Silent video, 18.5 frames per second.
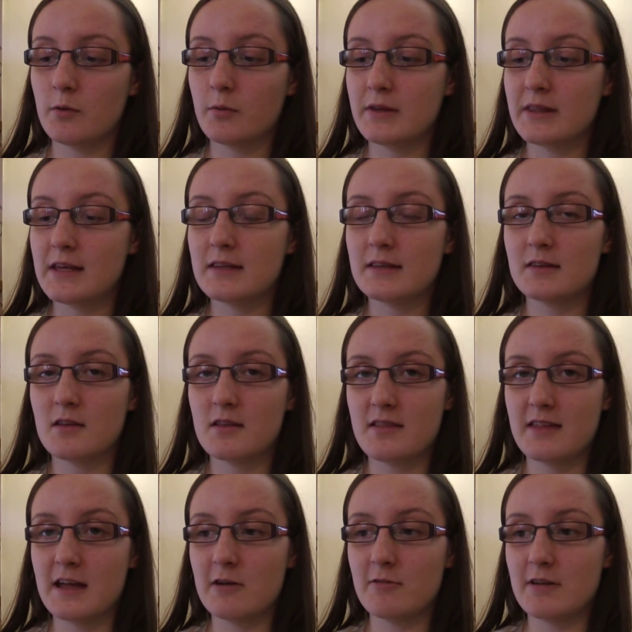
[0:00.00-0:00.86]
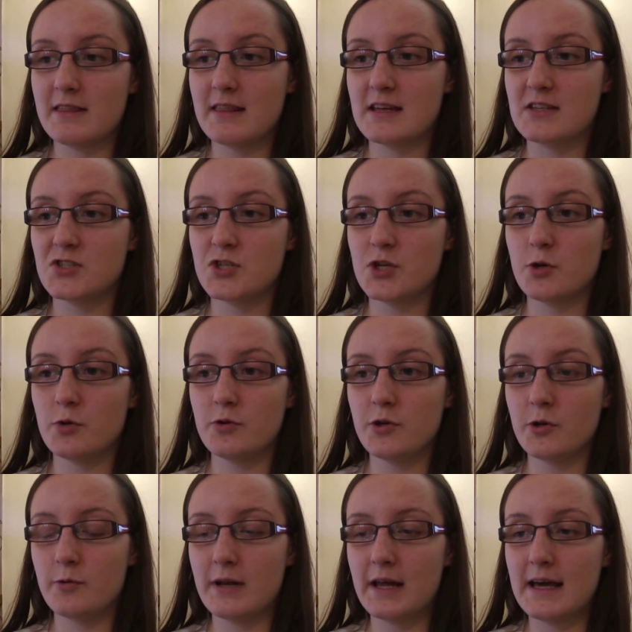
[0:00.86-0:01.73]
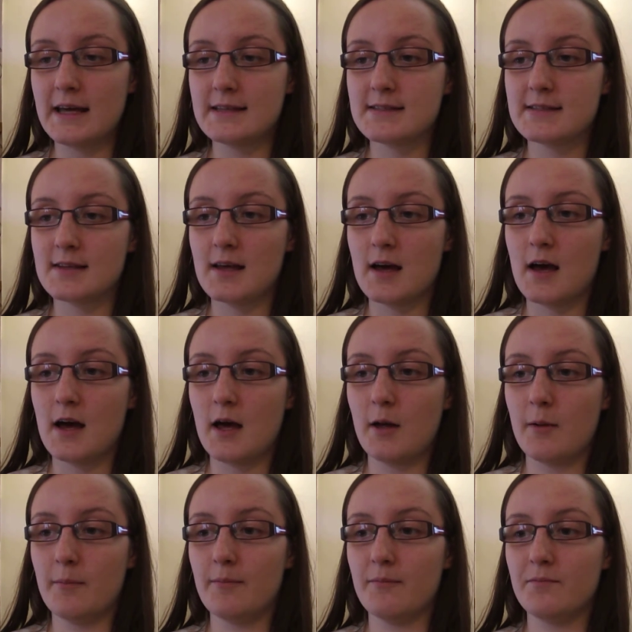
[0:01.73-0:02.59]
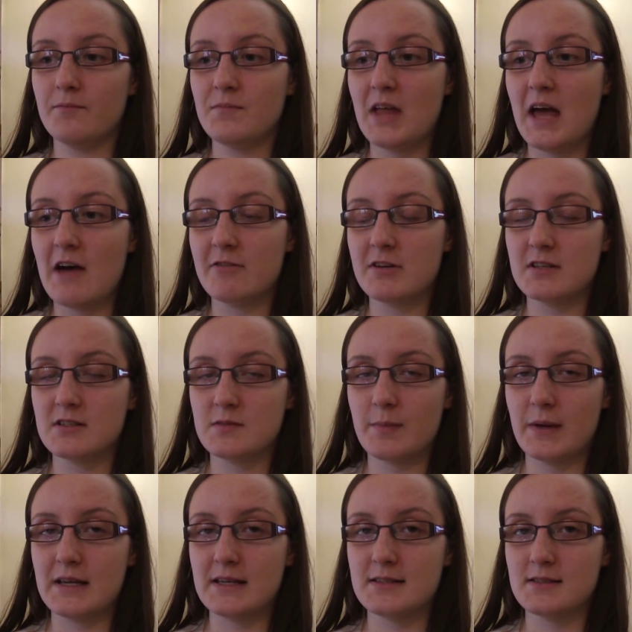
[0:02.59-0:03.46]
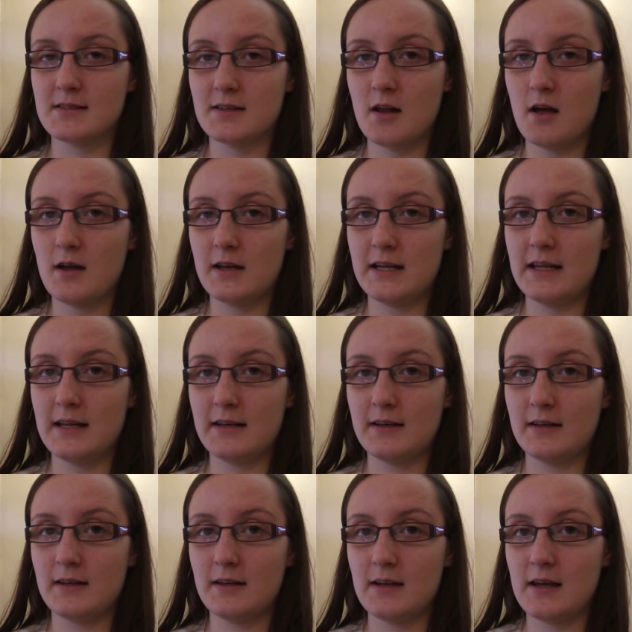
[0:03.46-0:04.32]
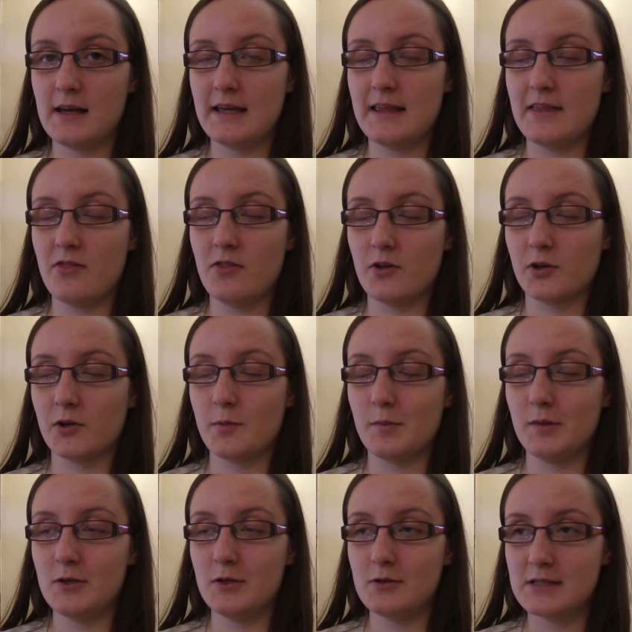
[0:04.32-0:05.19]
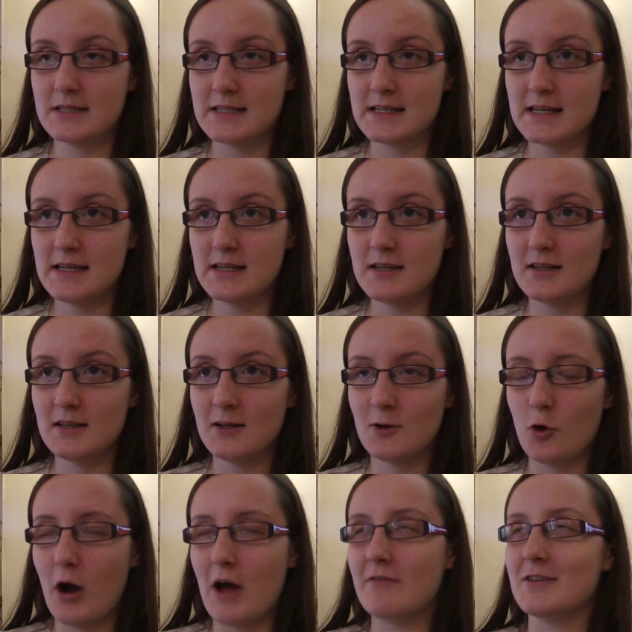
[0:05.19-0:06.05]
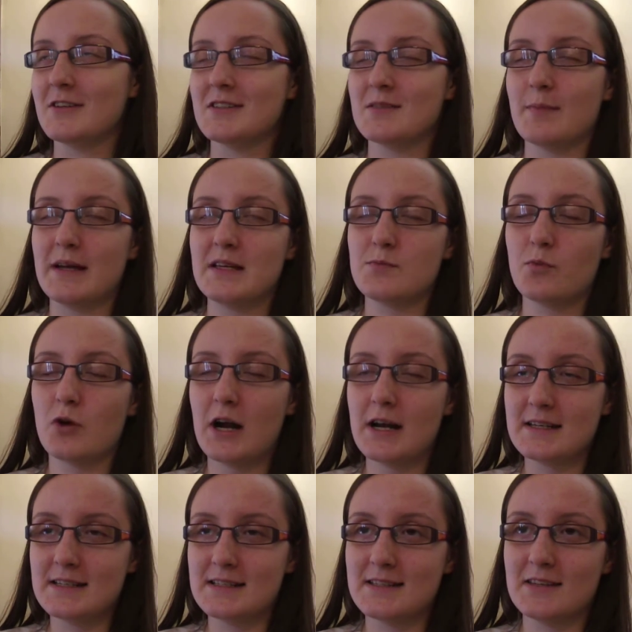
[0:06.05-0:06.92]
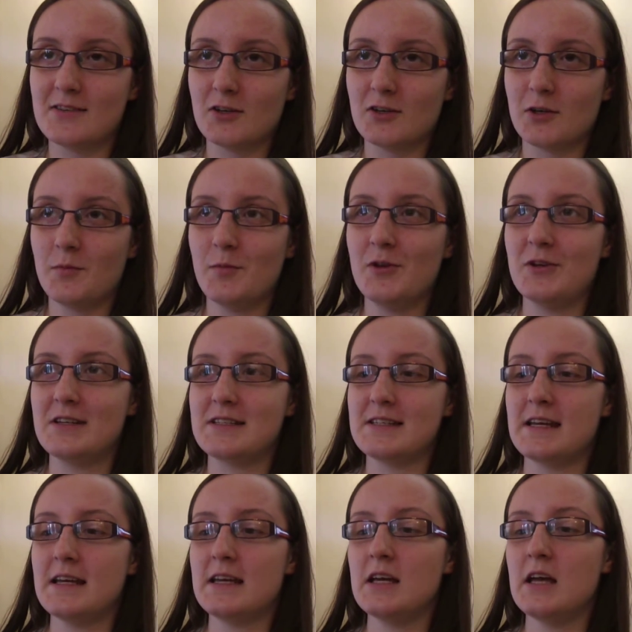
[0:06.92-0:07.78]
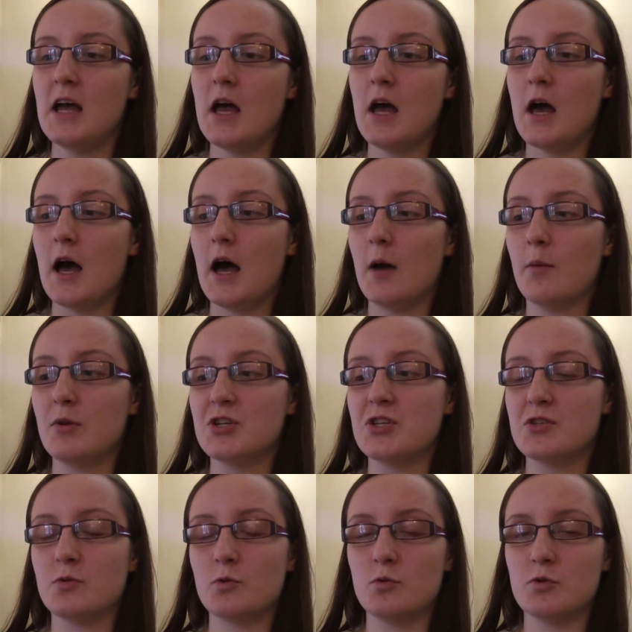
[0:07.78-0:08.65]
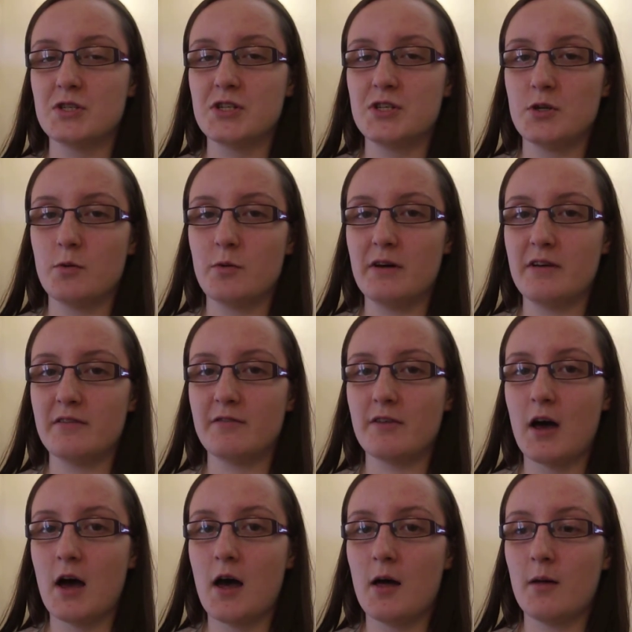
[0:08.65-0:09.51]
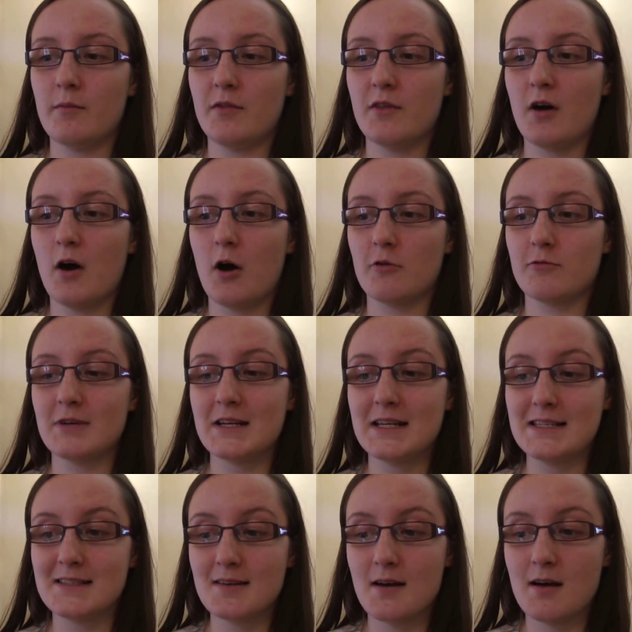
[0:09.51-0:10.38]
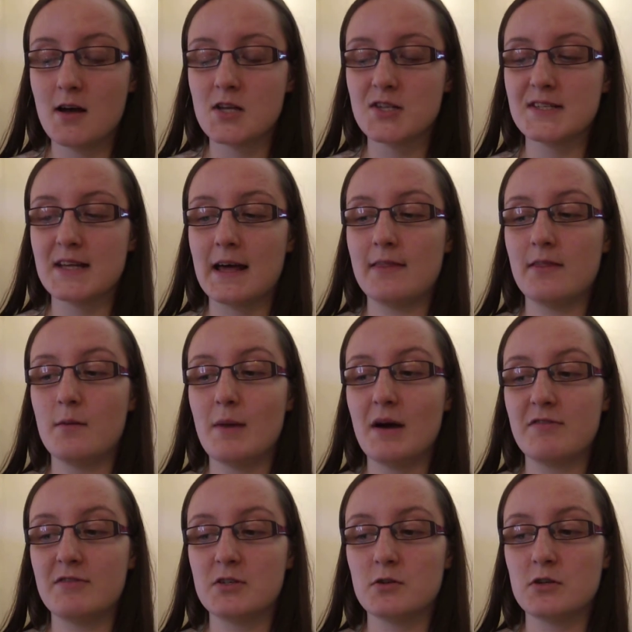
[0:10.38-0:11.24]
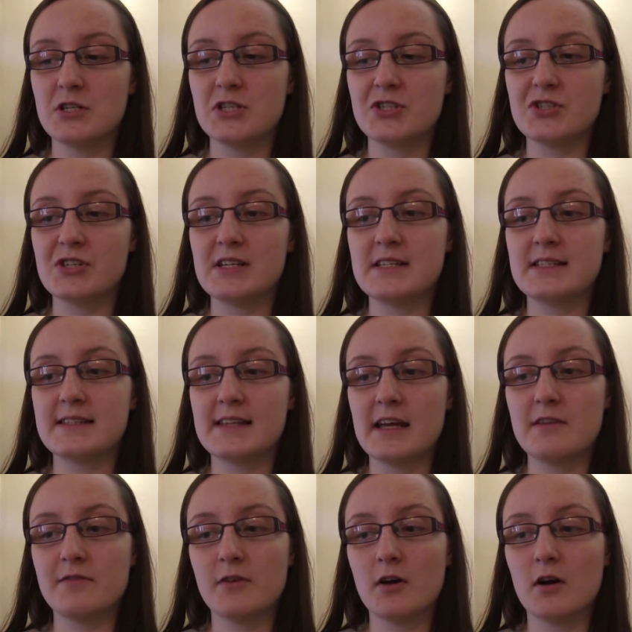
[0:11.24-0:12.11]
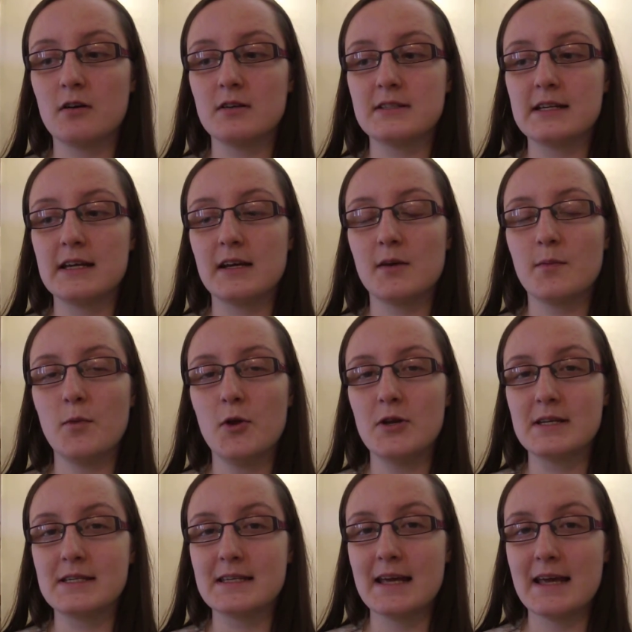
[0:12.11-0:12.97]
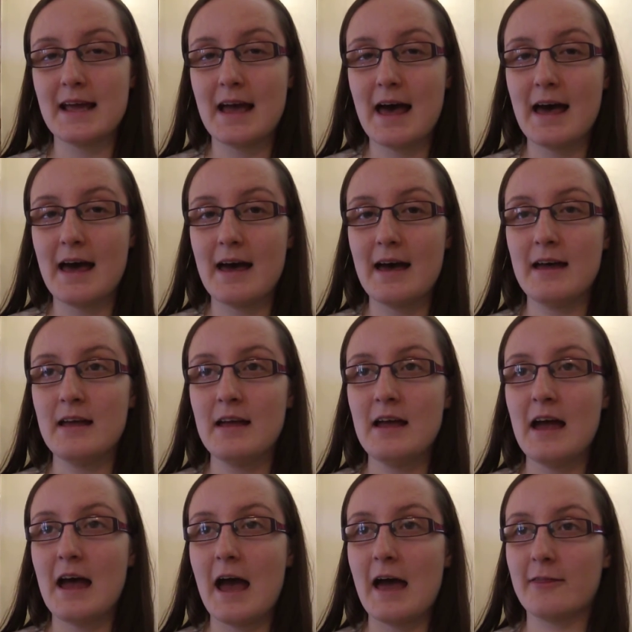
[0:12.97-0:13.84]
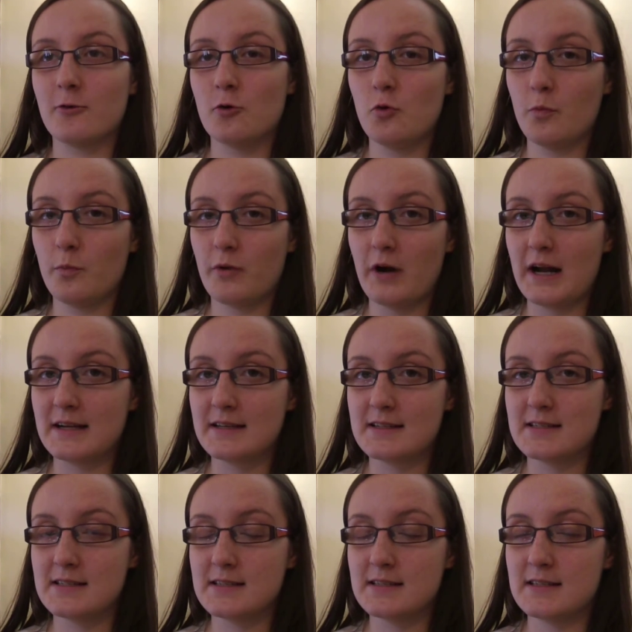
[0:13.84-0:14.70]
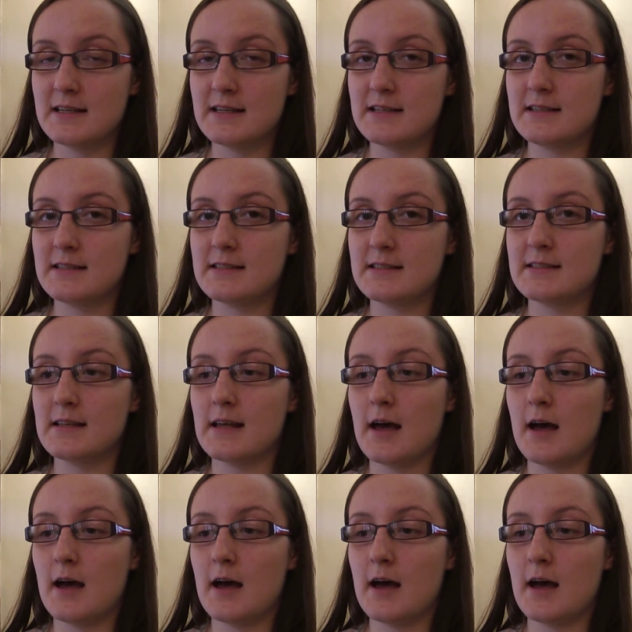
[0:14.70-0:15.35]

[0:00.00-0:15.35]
within the theory there's two units, evidence-based learning in the community, or evidence-based practice in the community. Which is all to do with our research and the methodology, safeguarding, community care, ethical practices,